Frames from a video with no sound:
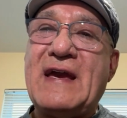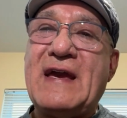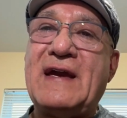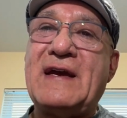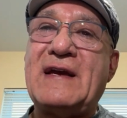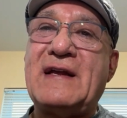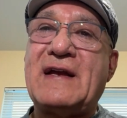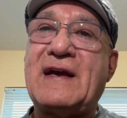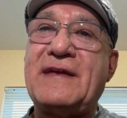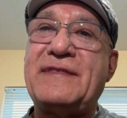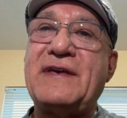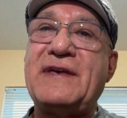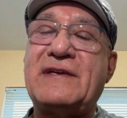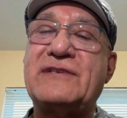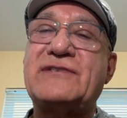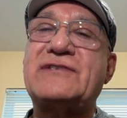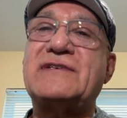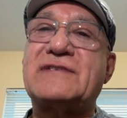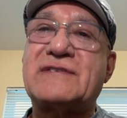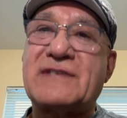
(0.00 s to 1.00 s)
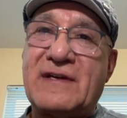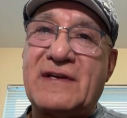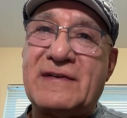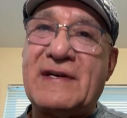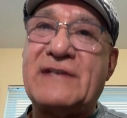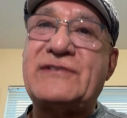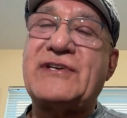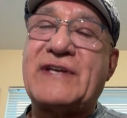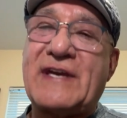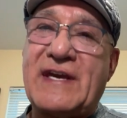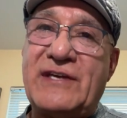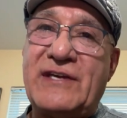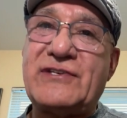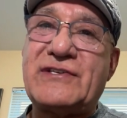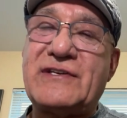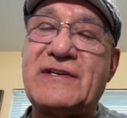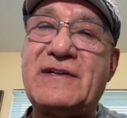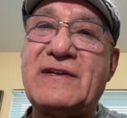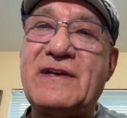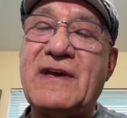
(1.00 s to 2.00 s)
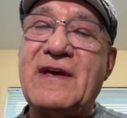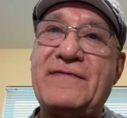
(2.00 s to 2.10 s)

And I think it's just education.